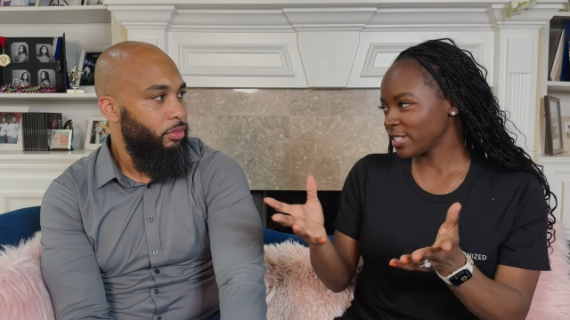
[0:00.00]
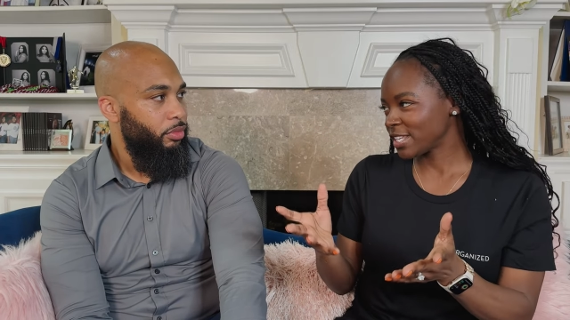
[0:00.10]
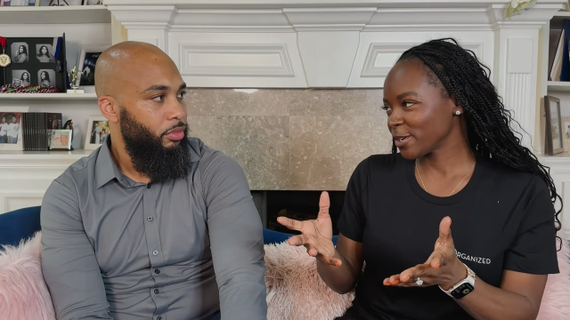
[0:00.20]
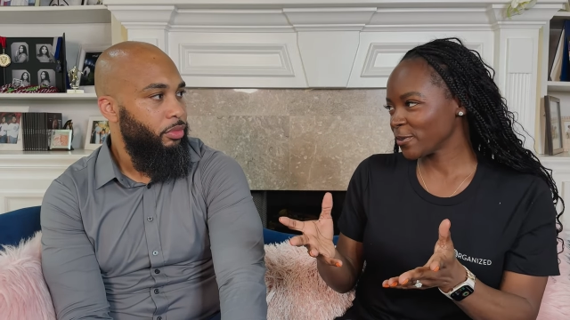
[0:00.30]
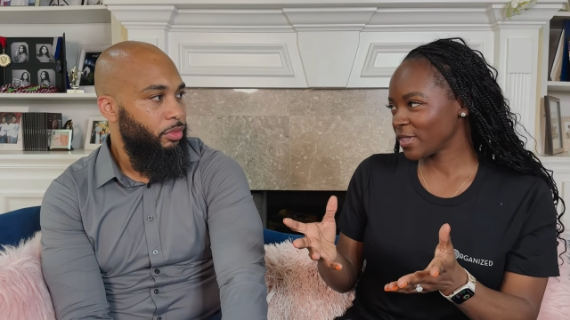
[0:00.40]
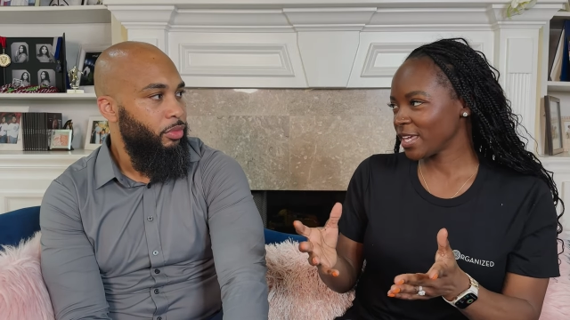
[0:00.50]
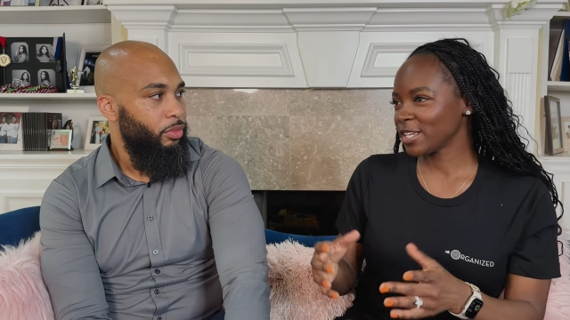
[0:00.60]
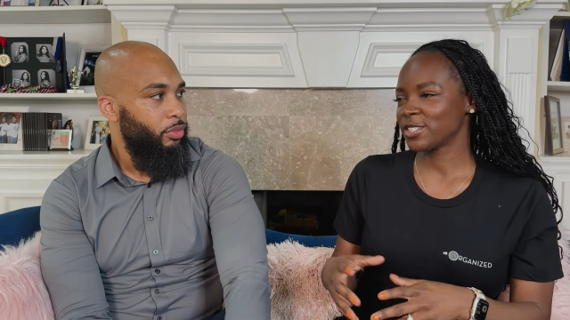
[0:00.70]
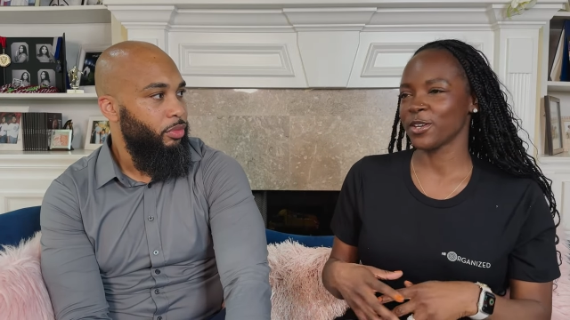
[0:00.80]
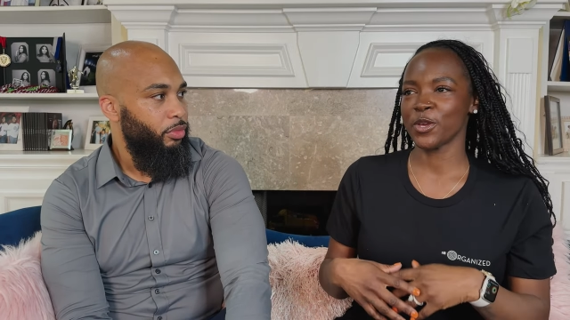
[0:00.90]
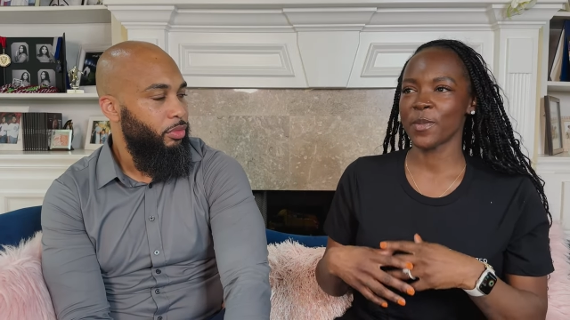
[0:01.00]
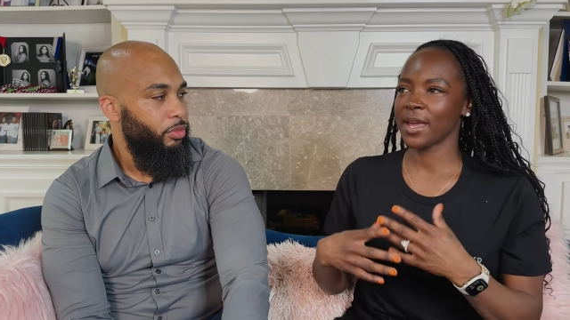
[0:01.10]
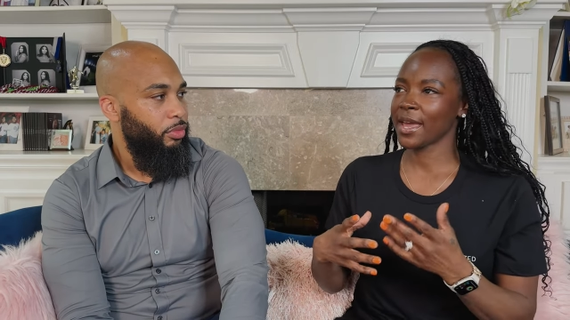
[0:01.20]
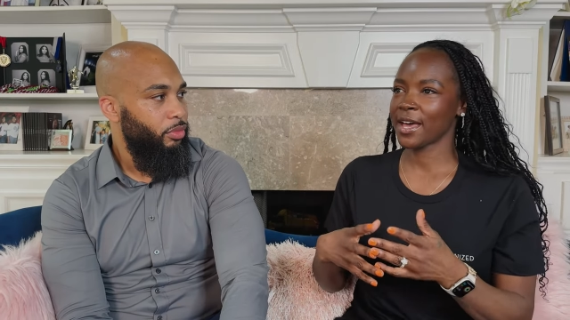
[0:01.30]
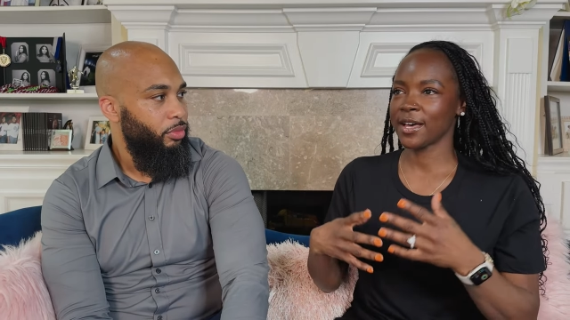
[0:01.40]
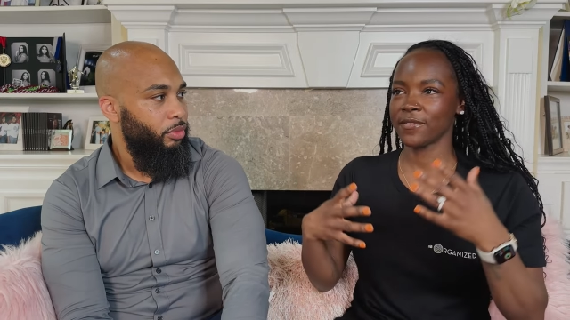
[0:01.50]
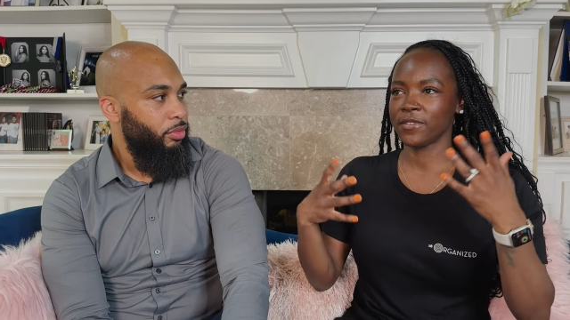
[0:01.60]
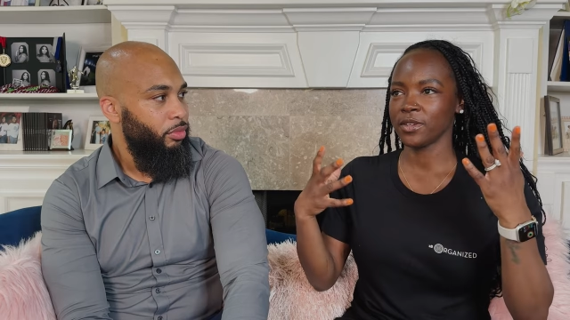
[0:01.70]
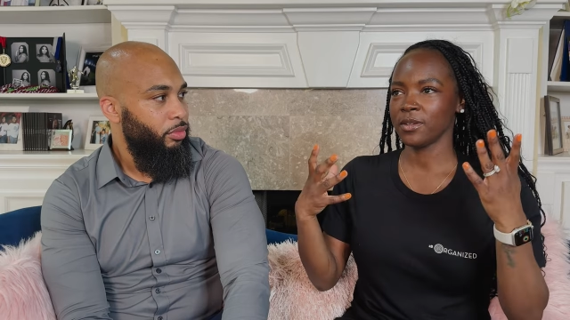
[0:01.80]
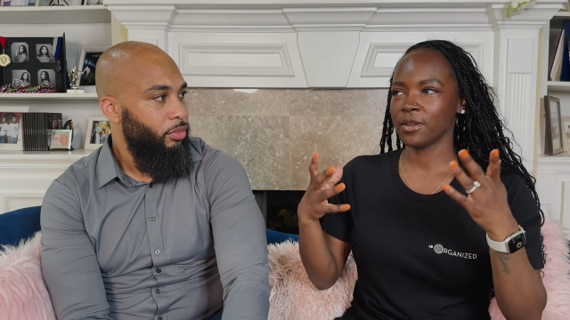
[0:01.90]
Speaker 1: single thing. So you might have,
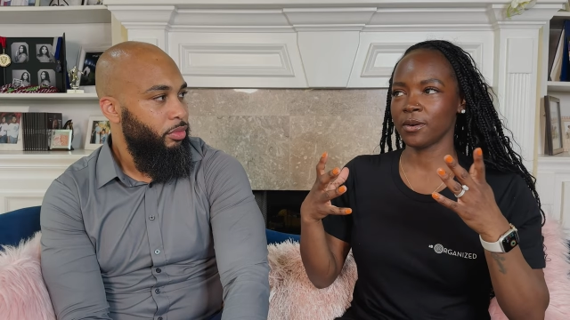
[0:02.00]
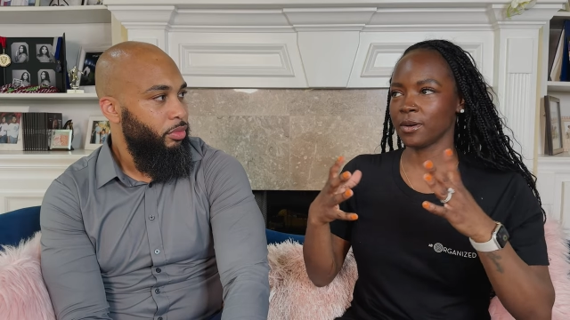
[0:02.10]
you know,